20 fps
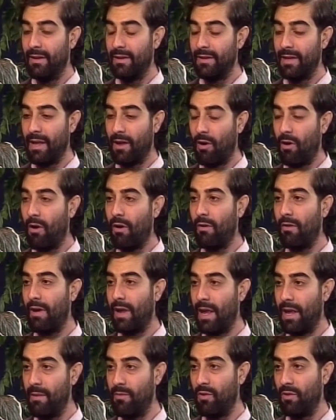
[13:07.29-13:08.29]
they are
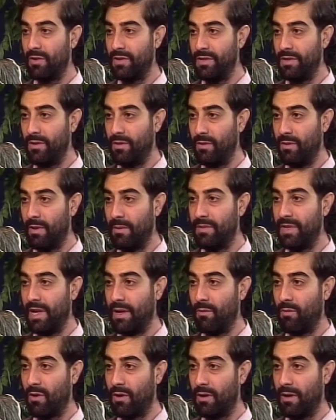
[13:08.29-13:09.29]
able to
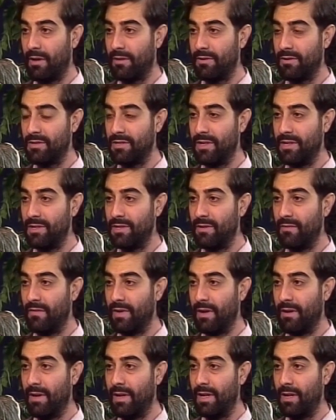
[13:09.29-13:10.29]
obtain work authorization
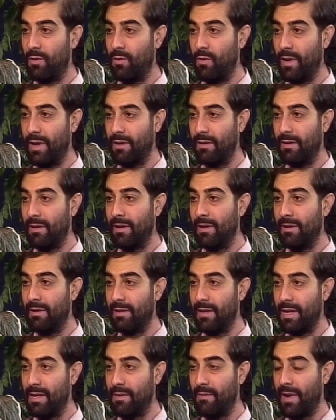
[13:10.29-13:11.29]
very quickly,
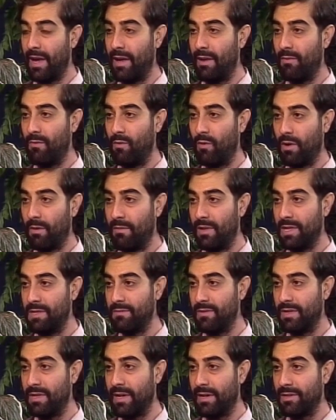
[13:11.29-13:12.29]
they demand workplace
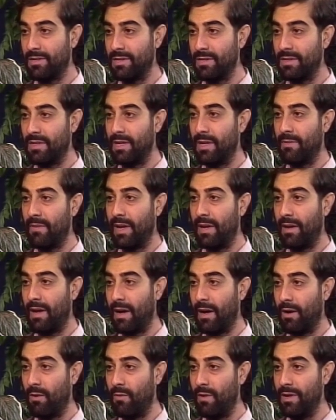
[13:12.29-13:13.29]
protections, they demand
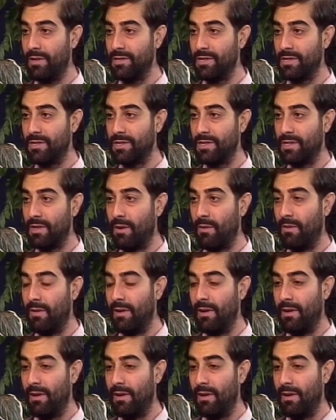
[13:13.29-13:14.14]
higher wages. So